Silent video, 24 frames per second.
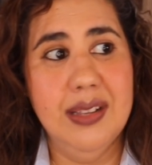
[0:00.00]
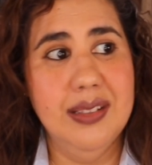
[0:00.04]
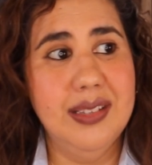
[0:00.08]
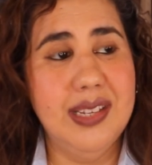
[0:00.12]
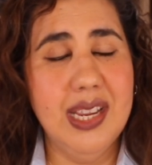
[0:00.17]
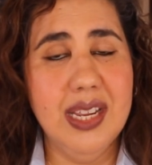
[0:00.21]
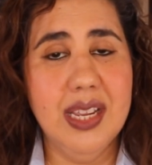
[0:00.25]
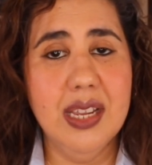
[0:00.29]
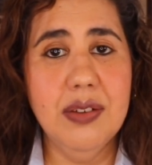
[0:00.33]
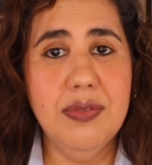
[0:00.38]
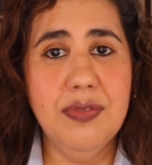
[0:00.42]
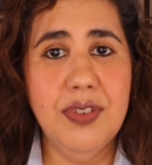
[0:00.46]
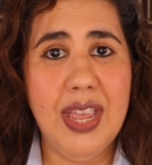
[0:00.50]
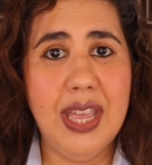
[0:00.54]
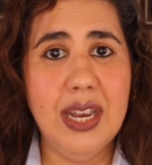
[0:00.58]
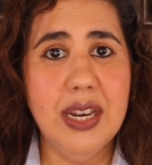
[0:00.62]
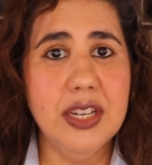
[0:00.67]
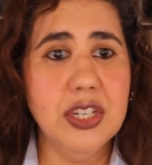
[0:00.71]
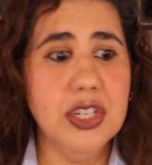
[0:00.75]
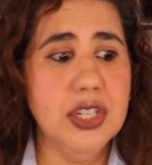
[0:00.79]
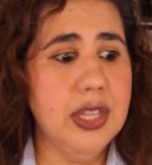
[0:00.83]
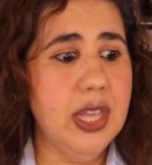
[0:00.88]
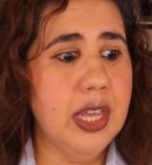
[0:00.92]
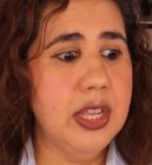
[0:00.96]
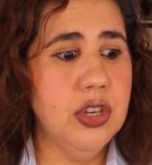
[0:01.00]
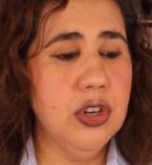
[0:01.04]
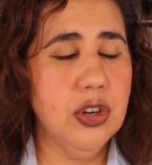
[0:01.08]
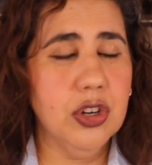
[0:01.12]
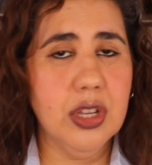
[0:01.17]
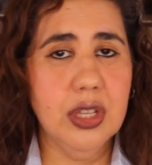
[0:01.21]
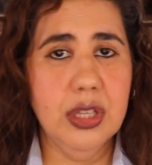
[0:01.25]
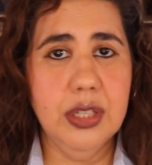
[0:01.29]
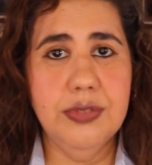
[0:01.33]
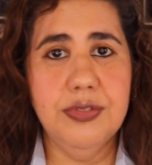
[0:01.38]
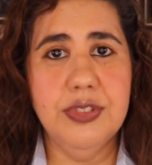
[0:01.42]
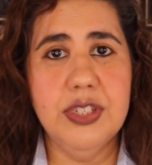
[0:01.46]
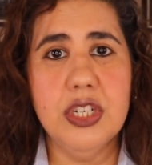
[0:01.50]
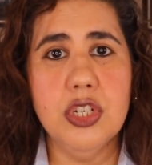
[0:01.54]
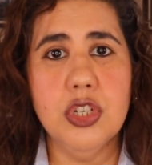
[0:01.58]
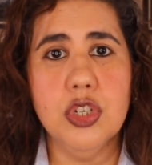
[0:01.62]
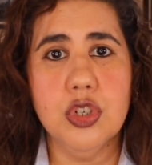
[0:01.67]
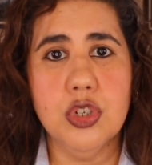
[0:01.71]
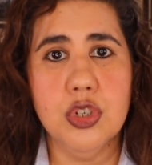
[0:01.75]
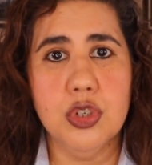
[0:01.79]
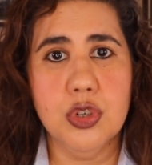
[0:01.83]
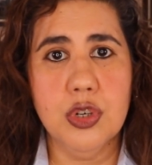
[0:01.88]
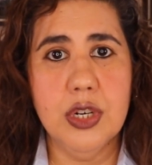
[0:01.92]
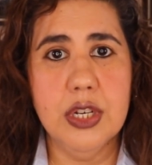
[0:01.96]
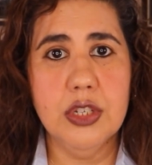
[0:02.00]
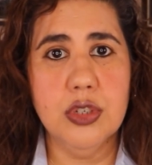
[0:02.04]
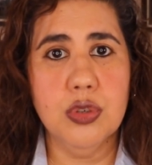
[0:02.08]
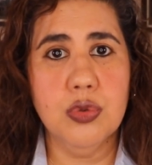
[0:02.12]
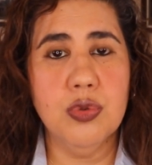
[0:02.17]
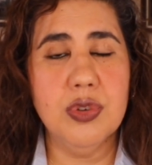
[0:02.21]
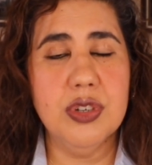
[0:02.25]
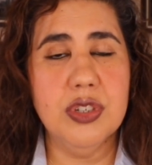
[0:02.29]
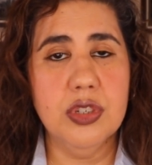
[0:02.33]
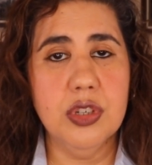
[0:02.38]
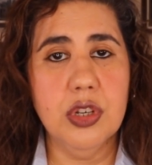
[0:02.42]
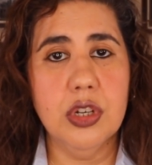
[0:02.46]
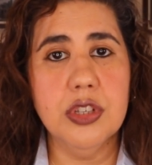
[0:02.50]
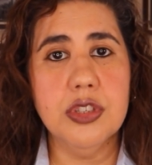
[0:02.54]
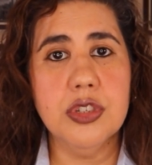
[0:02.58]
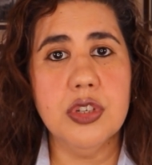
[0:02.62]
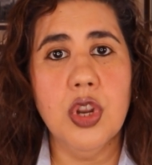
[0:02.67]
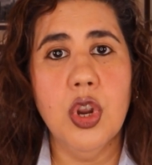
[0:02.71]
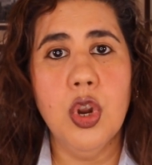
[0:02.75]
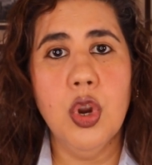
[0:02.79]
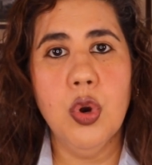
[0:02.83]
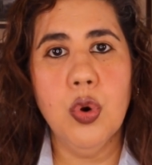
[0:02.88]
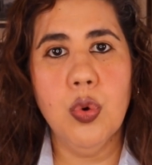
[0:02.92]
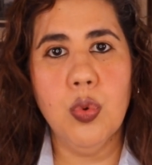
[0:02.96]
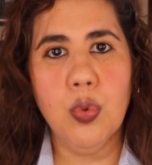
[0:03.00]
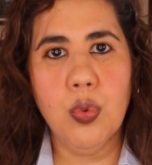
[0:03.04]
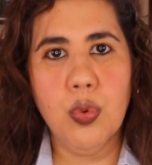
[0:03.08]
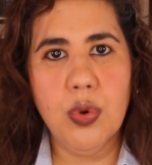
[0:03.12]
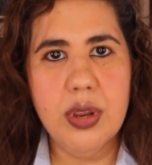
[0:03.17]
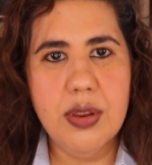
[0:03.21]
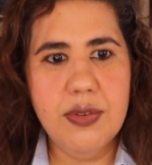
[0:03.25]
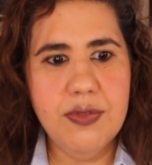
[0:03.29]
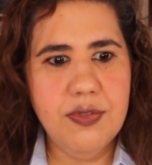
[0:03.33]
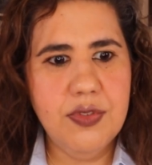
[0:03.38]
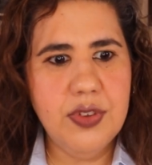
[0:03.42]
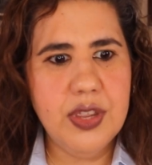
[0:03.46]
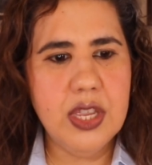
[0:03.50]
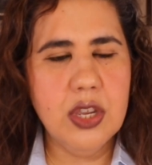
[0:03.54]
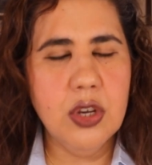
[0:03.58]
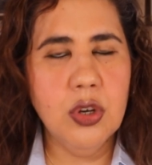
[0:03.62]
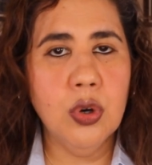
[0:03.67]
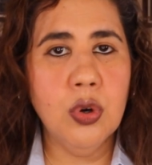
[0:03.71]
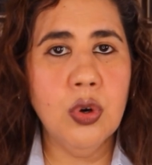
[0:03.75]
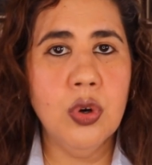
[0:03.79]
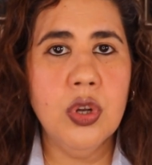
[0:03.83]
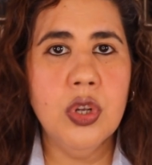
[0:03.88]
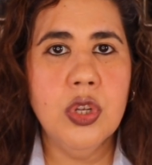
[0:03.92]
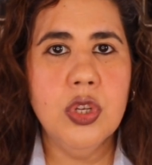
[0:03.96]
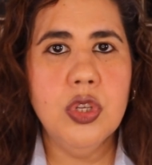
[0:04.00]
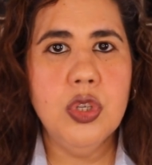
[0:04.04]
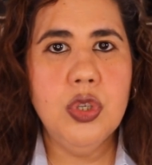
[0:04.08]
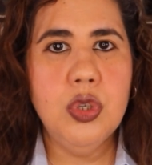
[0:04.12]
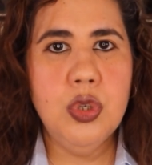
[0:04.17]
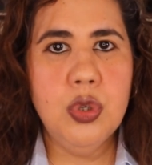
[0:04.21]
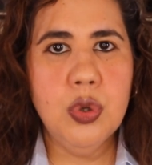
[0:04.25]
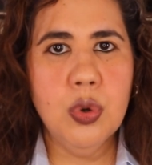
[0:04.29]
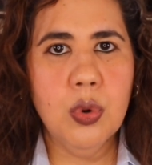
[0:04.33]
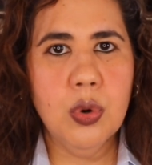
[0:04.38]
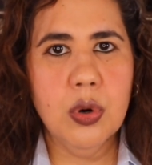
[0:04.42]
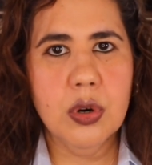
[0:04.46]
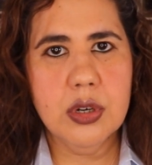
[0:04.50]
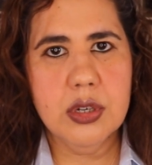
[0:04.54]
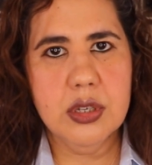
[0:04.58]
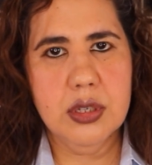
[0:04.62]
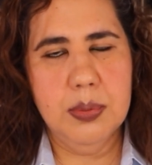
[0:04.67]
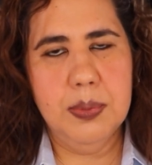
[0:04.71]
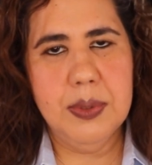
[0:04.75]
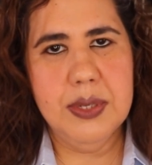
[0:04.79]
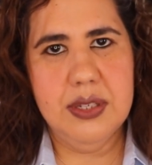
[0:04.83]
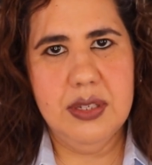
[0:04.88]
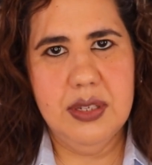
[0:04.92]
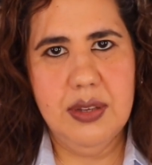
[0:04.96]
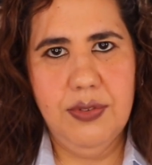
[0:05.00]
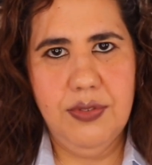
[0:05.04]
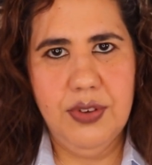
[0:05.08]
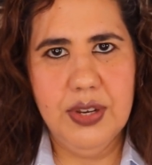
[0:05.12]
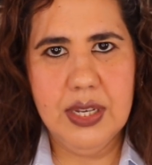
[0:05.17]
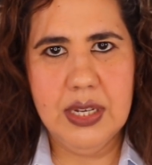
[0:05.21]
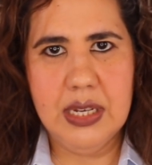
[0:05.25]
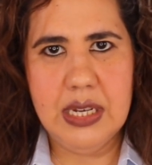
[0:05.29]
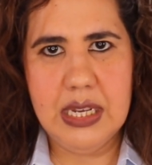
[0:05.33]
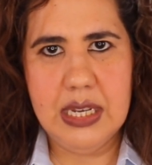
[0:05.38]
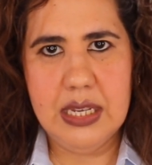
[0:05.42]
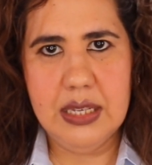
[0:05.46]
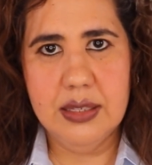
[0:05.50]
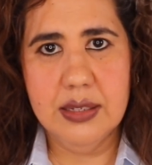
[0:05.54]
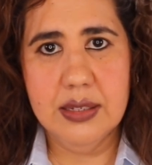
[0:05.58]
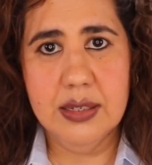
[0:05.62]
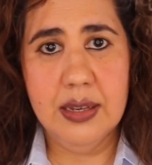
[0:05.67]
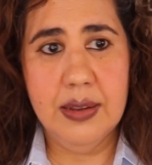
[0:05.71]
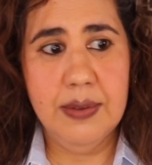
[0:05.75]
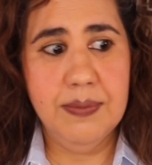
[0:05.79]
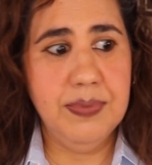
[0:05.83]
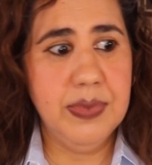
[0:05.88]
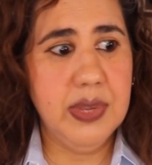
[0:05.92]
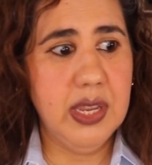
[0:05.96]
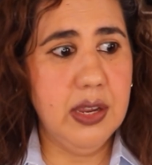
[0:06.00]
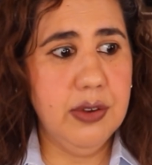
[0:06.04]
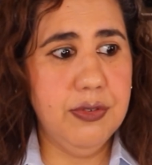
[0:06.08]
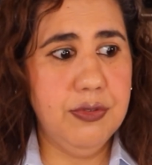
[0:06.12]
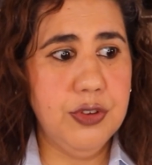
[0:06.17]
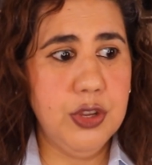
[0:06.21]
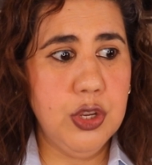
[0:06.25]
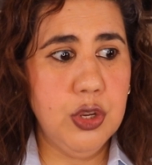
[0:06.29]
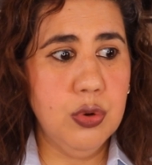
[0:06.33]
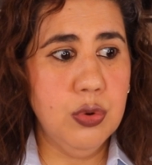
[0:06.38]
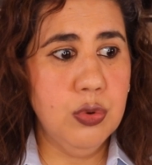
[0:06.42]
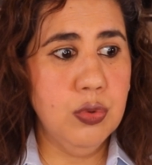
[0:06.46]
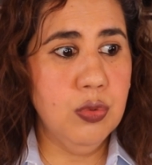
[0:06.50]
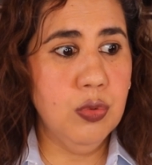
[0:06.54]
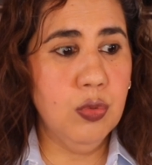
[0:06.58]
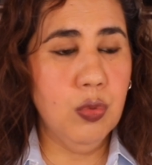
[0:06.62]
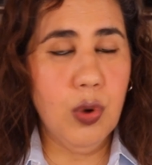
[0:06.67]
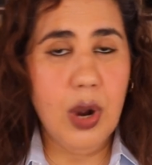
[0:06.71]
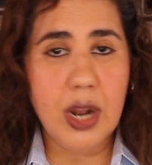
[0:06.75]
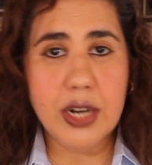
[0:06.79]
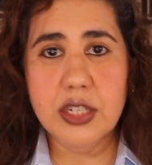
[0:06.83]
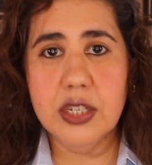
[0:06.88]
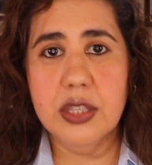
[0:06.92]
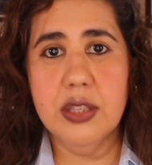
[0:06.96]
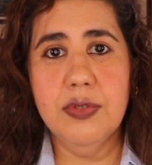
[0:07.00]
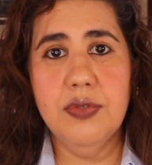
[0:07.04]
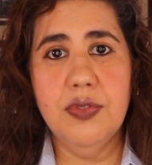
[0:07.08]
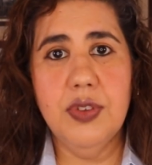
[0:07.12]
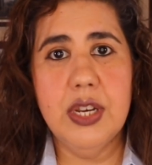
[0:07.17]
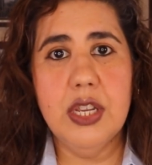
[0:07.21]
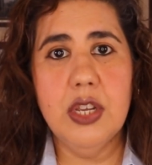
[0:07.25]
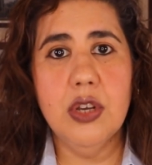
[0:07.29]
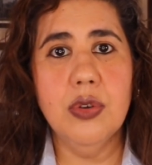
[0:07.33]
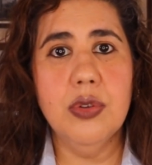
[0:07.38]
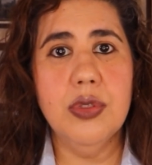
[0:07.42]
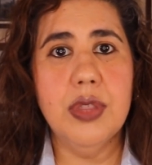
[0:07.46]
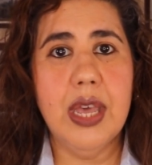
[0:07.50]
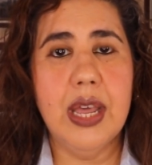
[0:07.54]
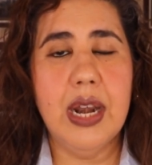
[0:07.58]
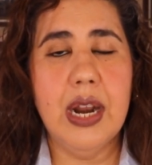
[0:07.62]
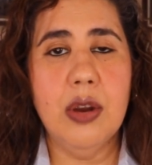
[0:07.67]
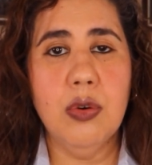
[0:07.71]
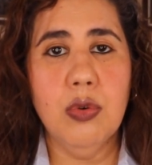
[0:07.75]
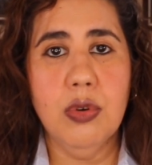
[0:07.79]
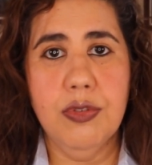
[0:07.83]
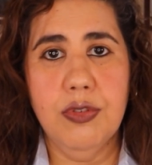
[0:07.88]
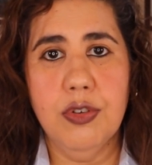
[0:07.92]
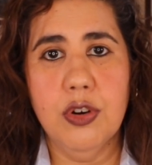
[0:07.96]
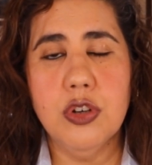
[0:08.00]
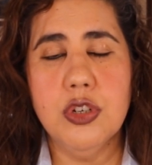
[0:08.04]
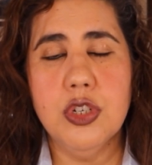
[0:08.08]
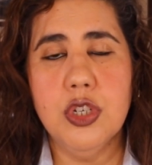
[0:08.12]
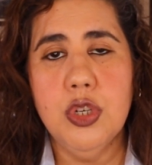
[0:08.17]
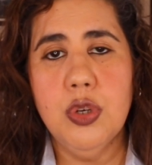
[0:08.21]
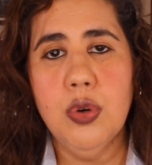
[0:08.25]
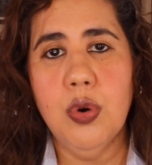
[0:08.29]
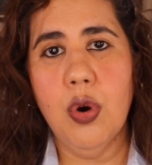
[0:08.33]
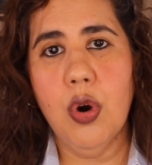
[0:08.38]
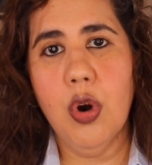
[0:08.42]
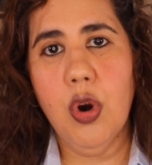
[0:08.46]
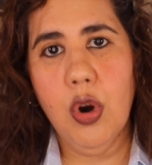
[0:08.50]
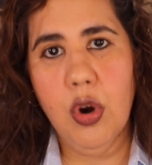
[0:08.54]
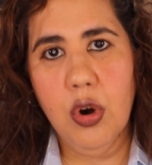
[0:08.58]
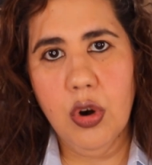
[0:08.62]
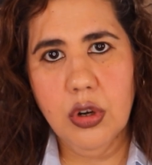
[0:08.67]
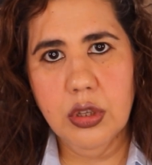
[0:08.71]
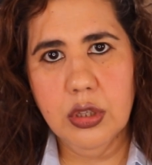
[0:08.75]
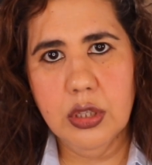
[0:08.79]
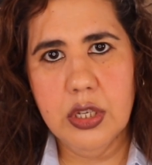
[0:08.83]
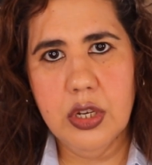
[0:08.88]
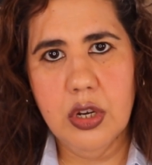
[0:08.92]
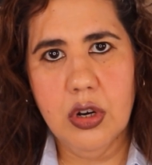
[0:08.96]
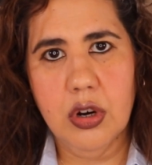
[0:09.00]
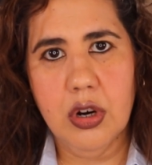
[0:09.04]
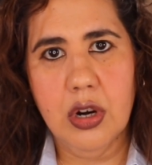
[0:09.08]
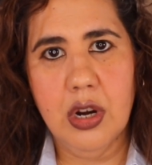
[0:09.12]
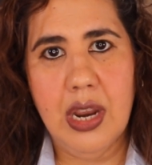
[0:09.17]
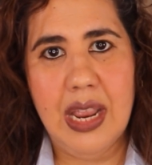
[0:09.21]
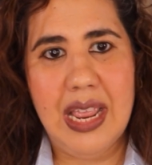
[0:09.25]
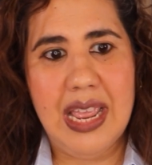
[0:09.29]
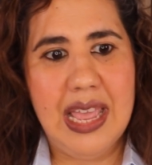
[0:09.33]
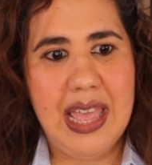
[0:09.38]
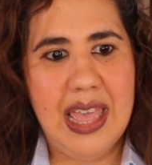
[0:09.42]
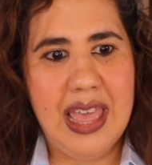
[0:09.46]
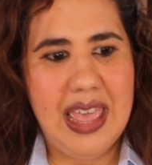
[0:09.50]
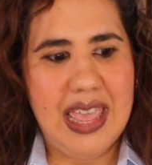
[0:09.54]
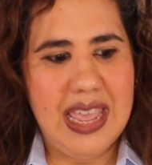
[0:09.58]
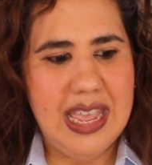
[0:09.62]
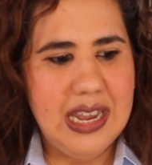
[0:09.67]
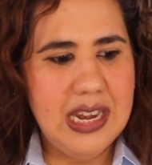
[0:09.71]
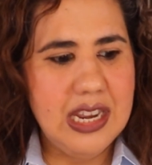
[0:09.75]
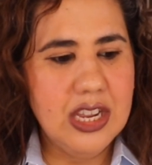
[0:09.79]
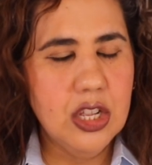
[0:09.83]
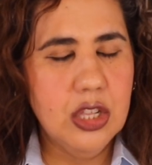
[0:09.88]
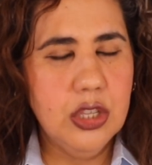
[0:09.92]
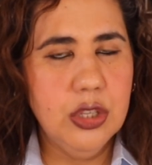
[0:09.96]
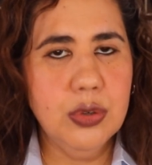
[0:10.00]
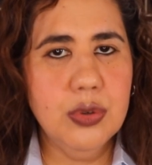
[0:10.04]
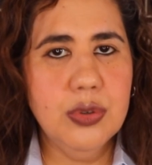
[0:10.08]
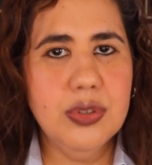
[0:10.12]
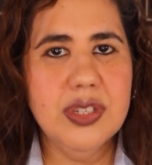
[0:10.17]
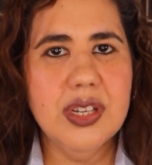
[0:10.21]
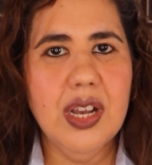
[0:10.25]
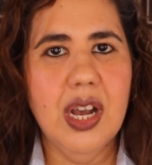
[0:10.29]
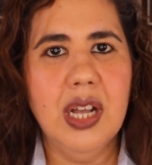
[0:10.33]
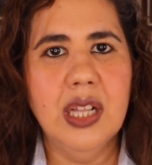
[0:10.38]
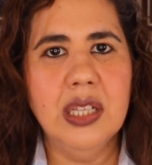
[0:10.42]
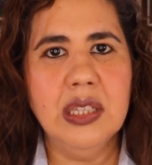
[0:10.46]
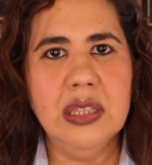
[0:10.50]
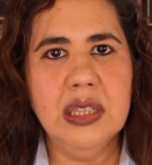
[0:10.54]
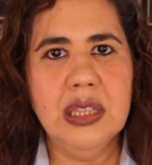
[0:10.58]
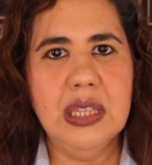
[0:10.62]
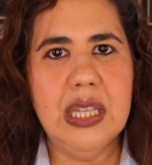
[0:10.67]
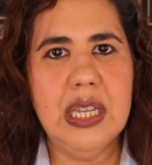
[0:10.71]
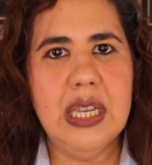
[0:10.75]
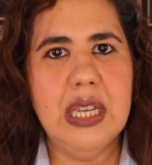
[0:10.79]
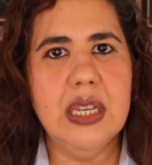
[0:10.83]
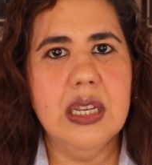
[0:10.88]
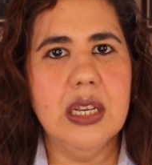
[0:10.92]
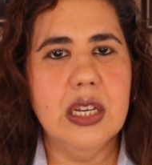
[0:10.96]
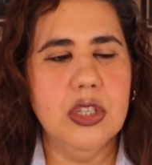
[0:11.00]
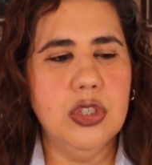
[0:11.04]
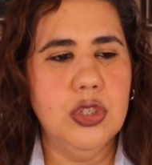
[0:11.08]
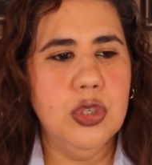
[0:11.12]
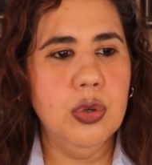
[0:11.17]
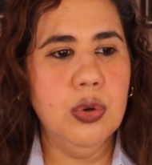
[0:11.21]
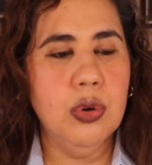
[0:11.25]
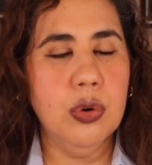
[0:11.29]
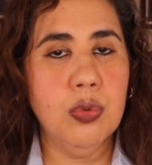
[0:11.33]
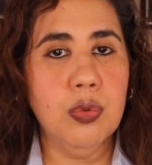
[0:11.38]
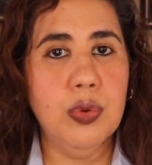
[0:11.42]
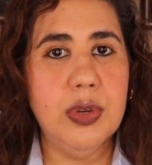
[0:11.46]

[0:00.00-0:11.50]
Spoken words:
Take advantage that your Clifton Strengths results reveal your specific needs. If you watch the video that I referred to earlier, it includes a link to a